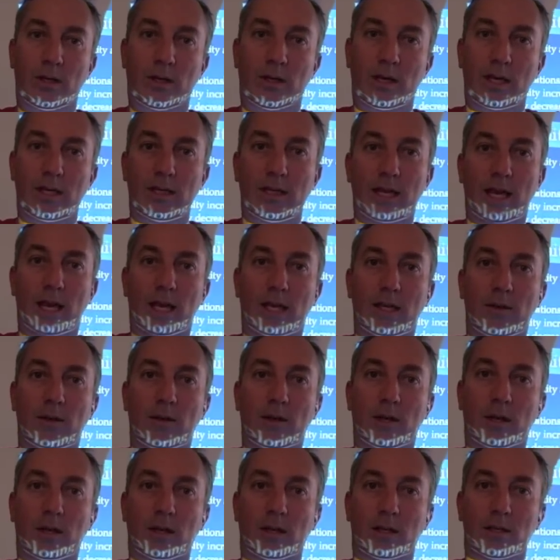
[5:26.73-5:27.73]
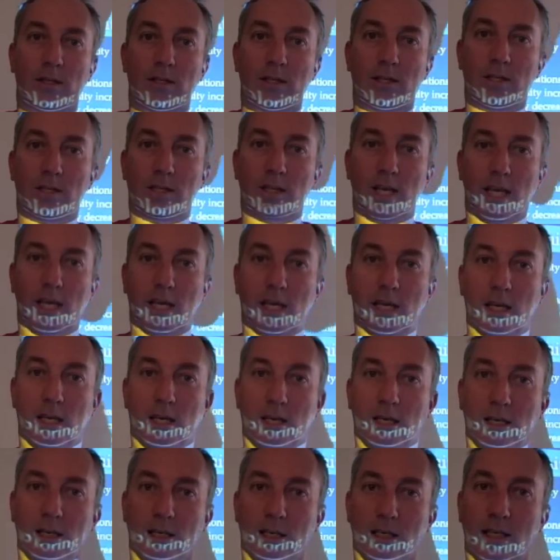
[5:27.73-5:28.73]
can then sink?
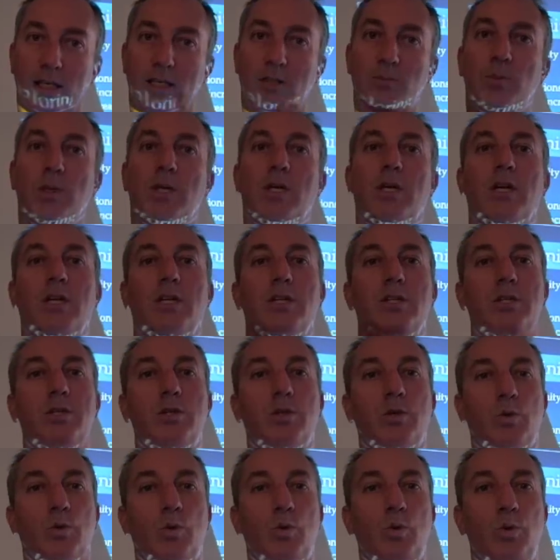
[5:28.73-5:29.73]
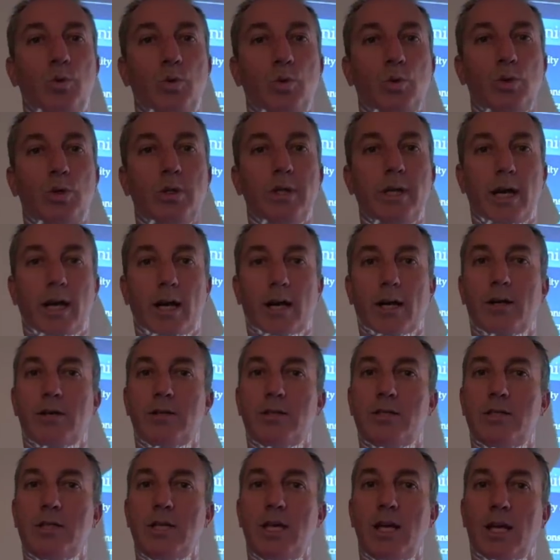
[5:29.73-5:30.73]
It's because cool air
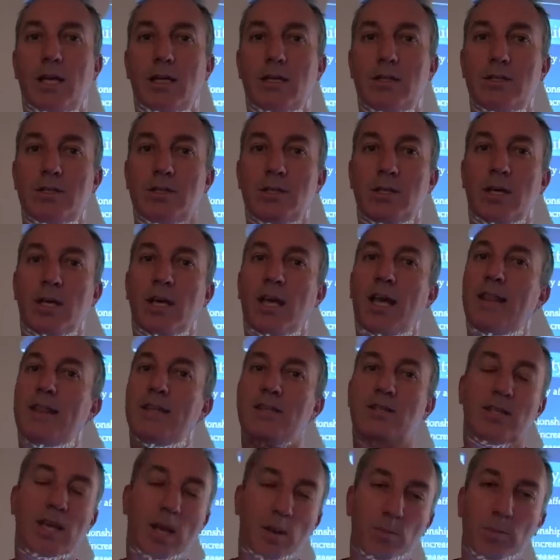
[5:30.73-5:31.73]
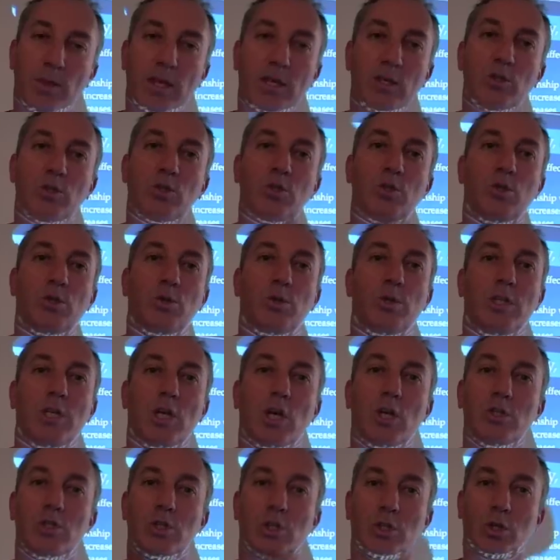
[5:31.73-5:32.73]
sinks. And the same thing's true in the
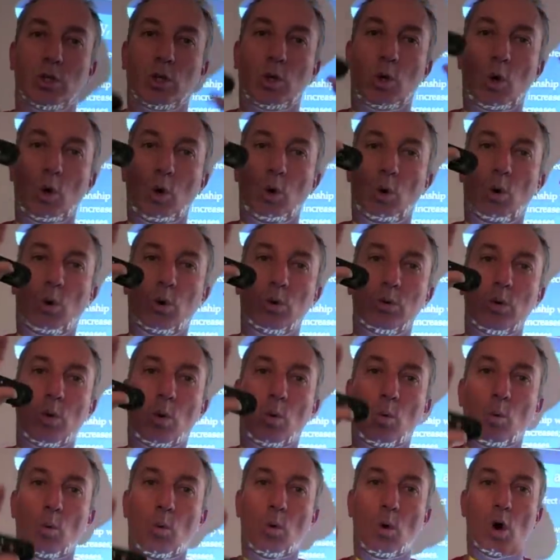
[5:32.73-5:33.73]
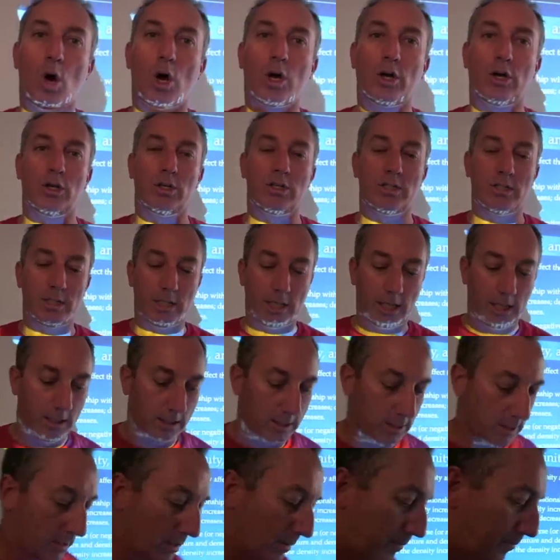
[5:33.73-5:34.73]
ocean. Cold water
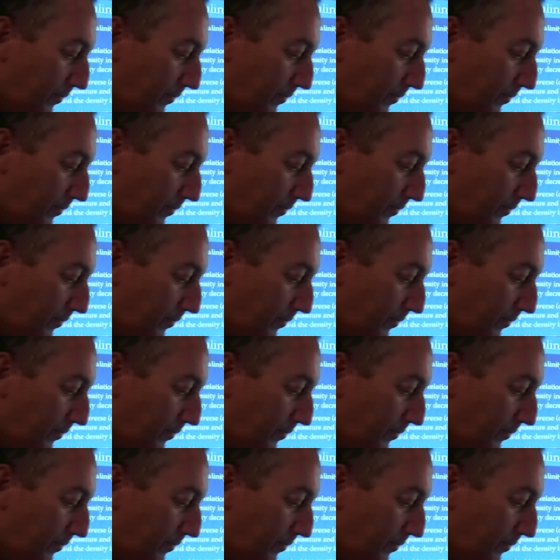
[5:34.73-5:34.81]
sinks.